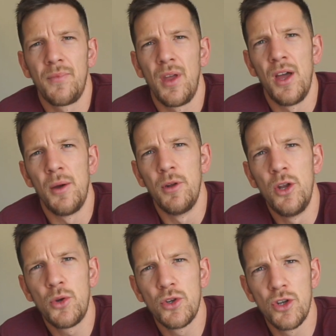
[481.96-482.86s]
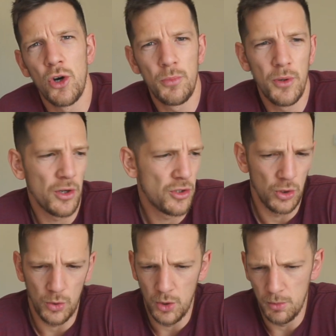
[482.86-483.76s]
Lucas Holberg
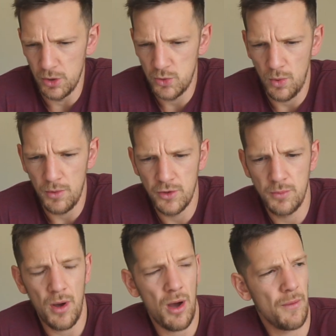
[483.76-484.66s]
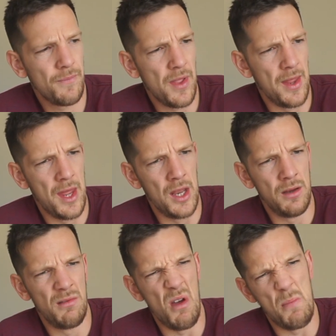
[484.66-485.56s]
took the #1 spot, and
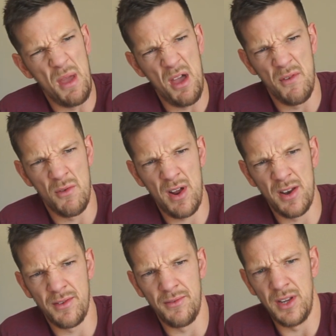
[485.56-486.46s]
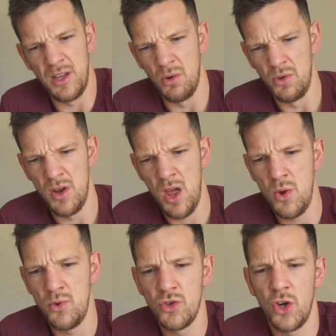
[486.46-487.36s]
then a bit of a relatively
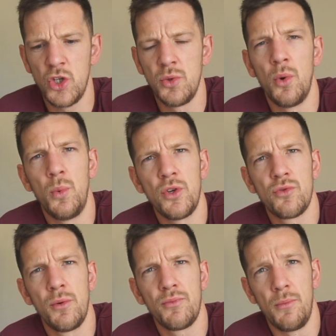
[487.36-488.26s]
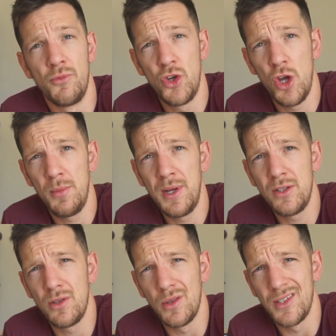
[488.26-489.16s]
unknown Joshua Wittrup from Germany
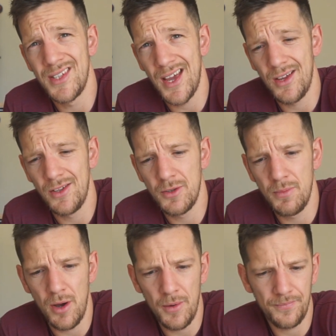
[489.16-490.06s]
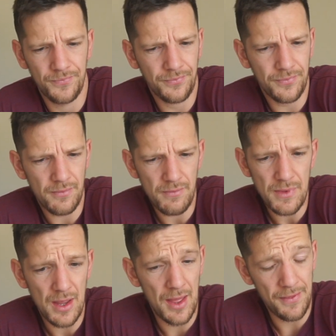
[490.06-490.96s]
took the 2nd spot.
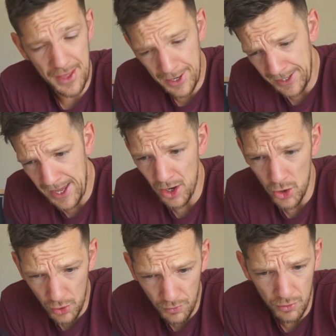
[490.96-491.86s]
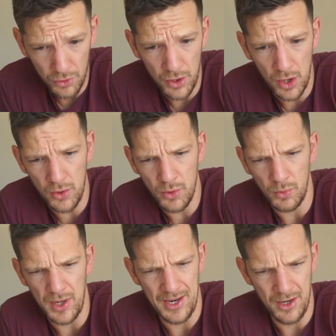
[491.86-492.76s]
Then again another unknown
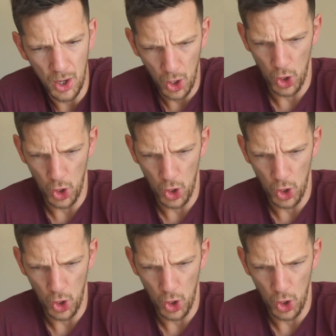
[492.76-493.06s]
in,